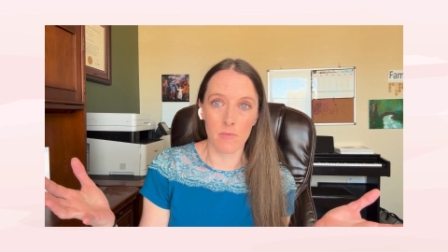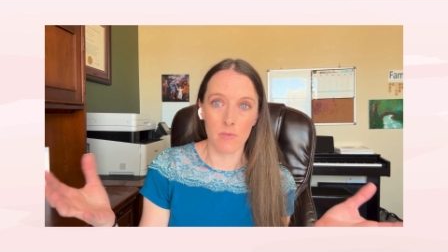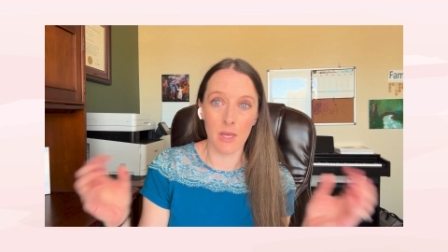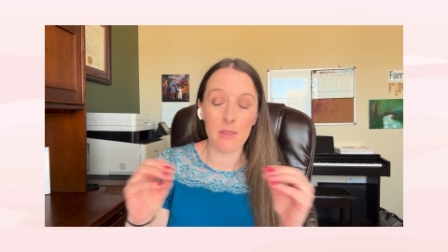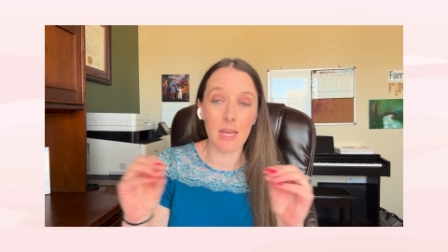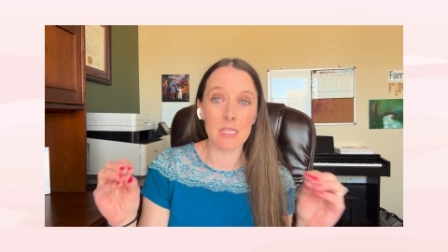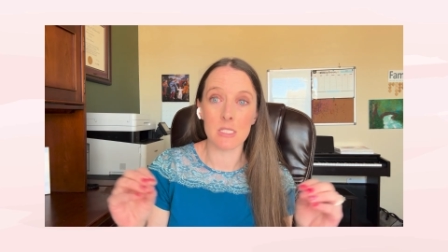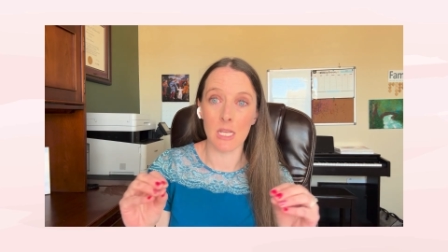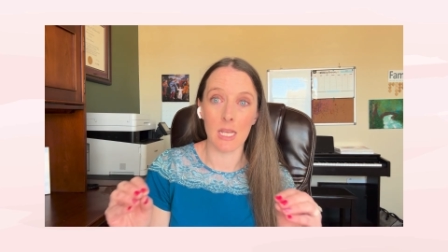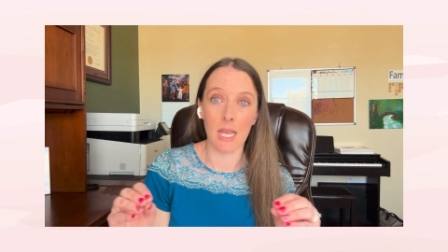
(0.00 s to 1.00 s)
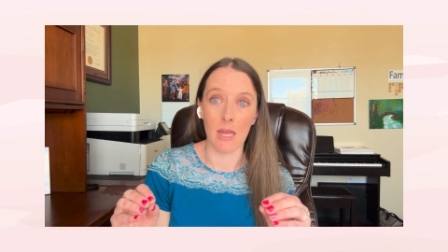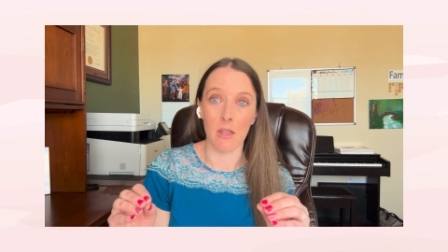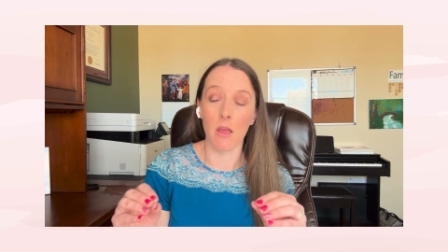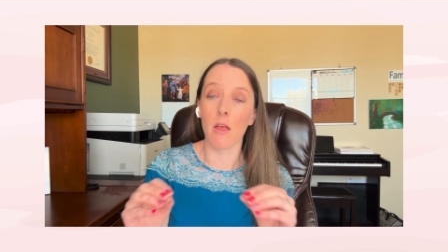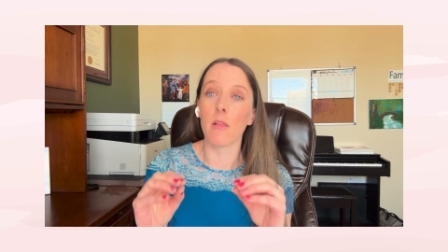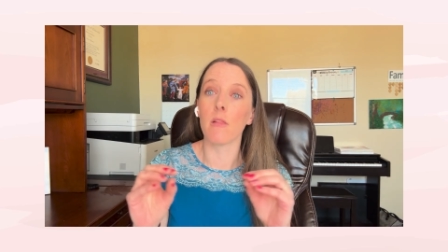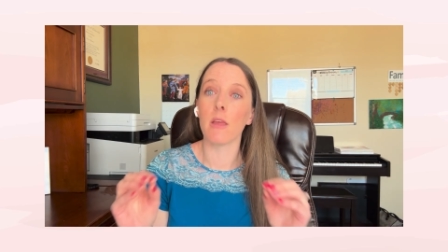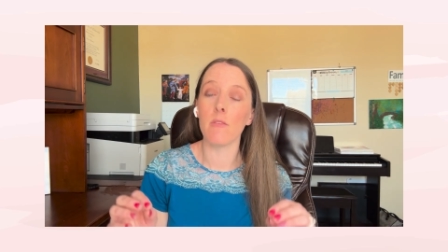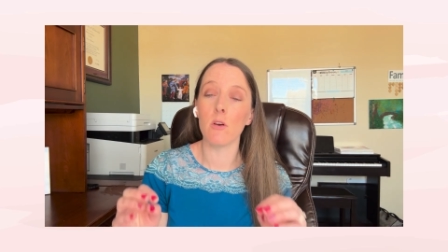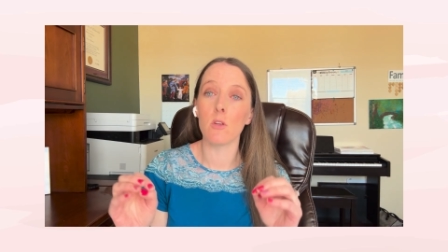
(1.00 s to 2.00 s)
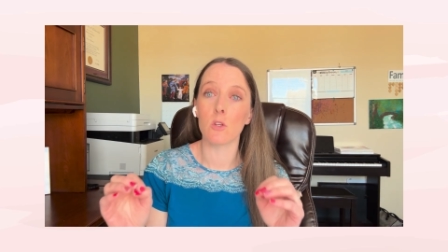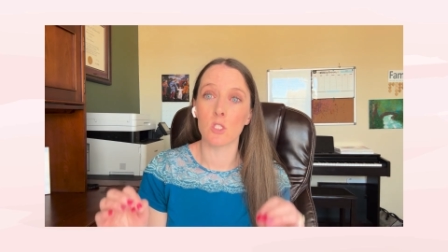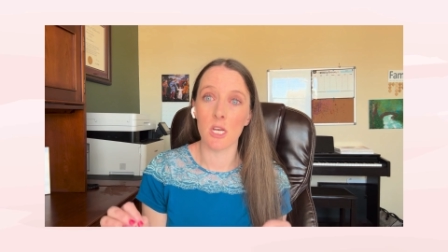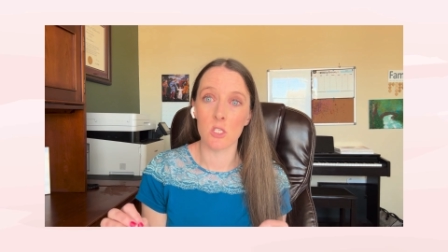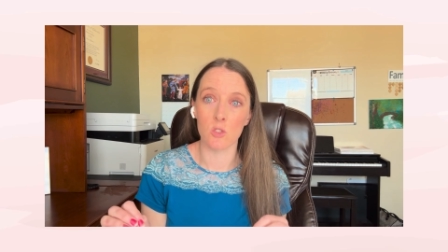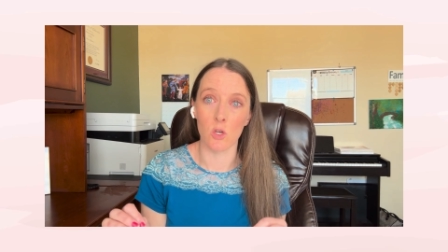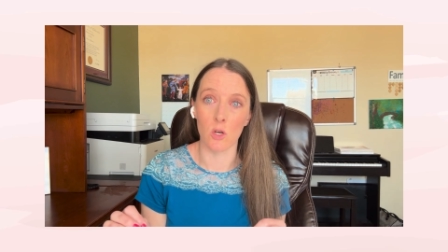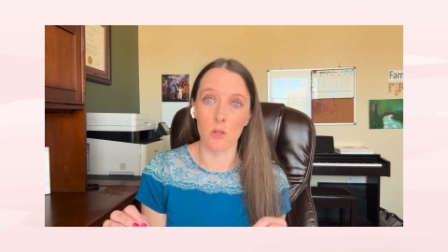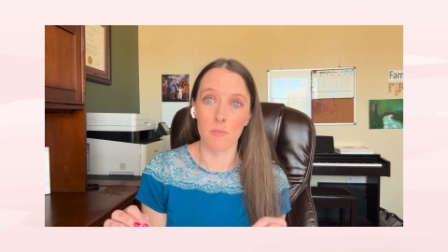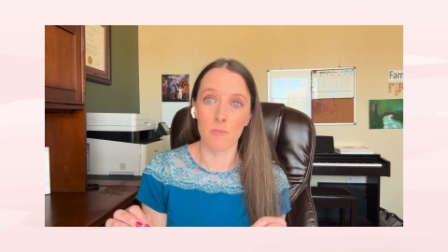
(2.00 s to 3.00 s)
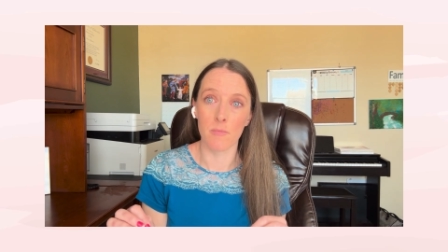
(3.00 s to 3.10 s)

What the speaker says: Let that sink in. Levonorgestrel